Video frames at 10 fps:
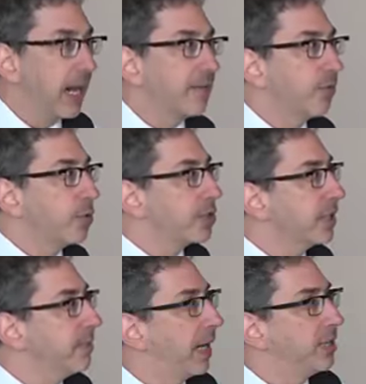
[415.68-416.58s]

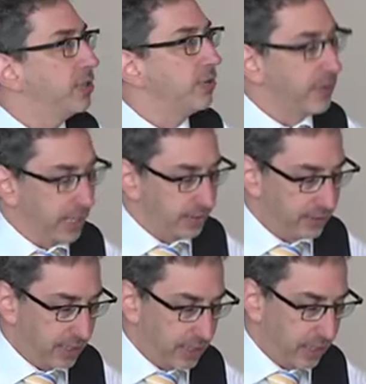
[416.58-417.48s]
unfortunately, by
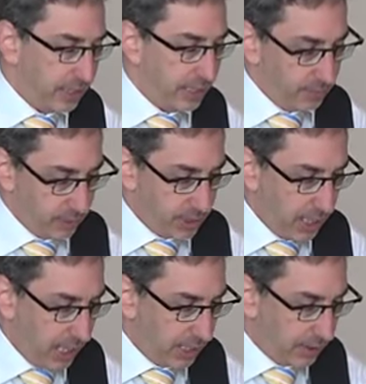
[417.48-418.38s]
2009, he had
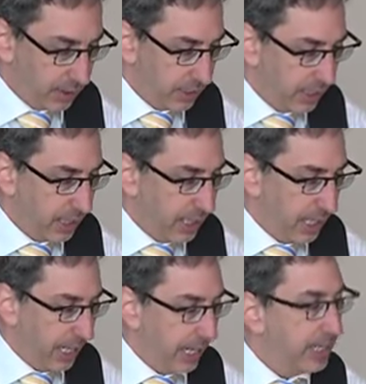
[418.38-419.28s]
retired,
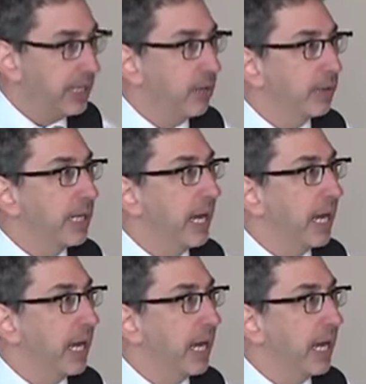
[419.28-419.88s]
and he only